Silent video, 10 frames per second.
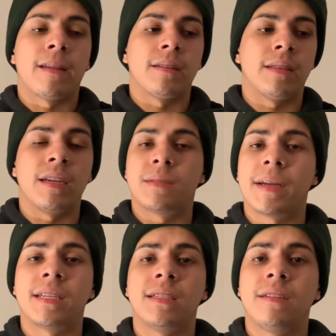the
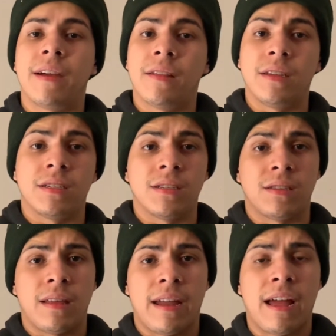expectancy violations
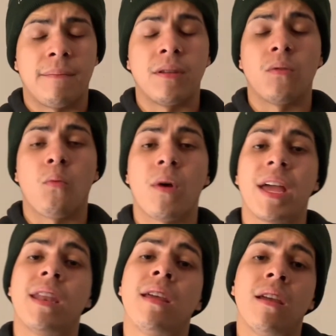that happened
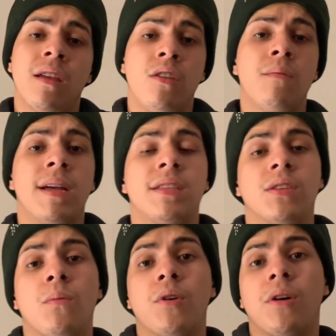when you met
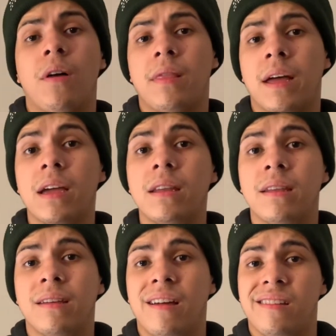someone online
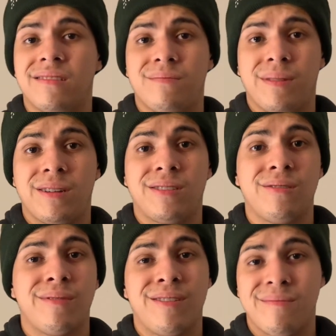as compared
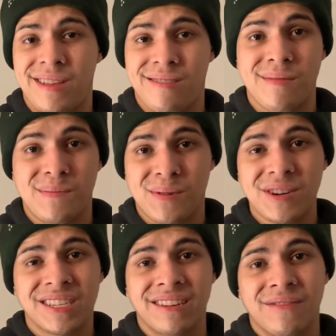to when you met them in
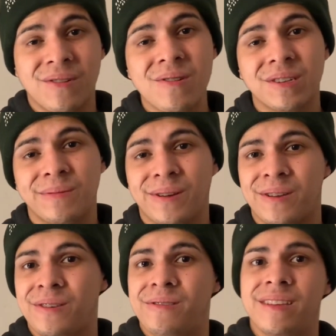person. Of course, we all
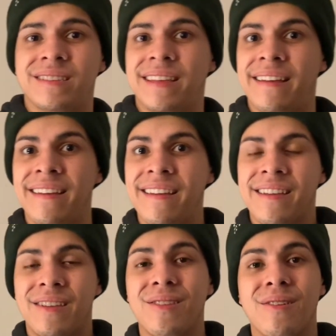know this, that
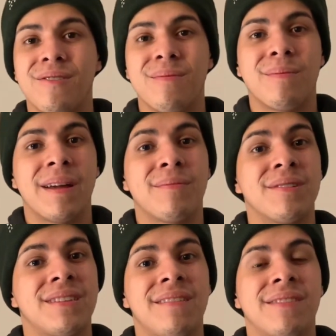you know, you might
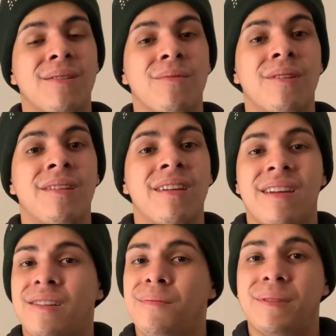perceive someone
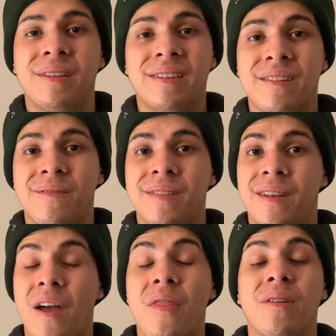completely different
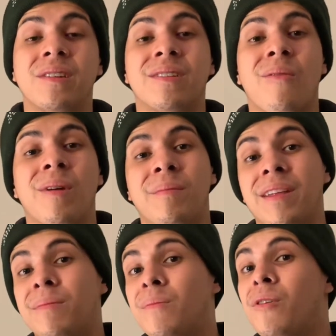than others when
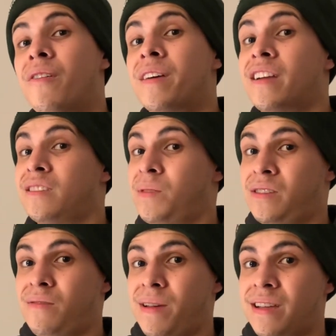meeting people online,
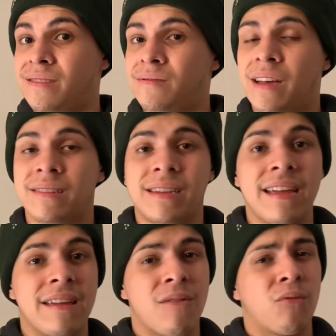especially back in
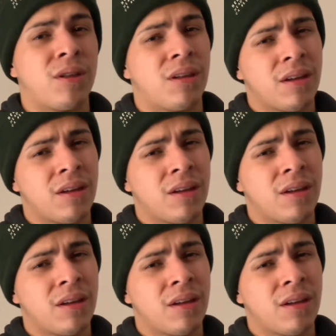2008 when